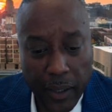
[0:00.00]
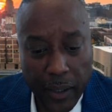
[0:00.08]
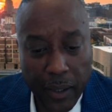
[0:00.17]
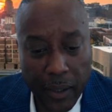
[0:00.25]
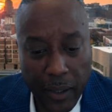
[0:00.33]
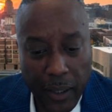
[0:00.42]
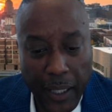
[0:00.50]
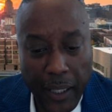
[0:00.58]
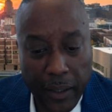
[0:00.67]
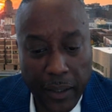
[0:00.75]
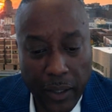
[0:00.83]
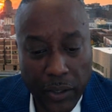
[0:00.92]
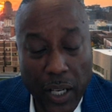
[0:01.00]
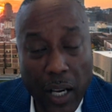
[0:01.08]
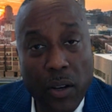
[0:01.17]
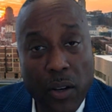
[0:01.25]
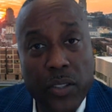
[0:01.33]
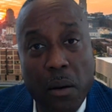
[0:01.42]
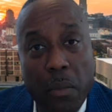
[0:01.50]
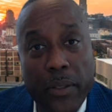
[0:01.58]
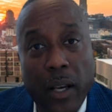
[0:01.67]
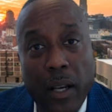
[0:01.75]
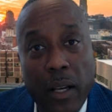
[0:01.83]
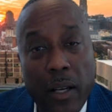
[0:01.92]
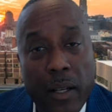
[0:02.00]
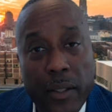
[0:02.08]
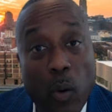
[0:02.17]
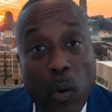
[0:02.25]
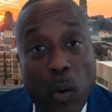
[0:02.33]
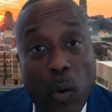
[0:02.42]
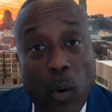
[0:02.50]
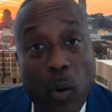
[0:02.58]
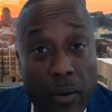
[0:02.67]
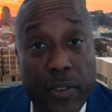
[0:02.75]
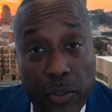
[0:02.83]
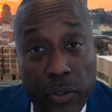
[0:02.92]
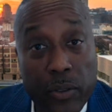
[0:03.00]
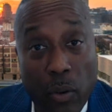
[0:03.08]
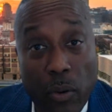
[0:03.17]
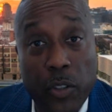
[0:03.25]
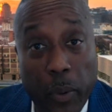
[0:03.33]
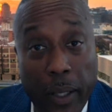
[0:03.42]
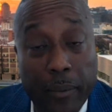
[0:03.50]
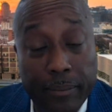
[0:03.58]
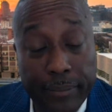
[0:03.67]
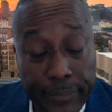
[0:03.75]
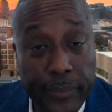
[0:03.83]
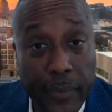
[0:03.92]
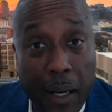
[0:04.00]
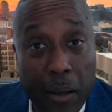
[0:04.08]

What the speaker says: need to share some of the weight here, for so to speak. Yeah.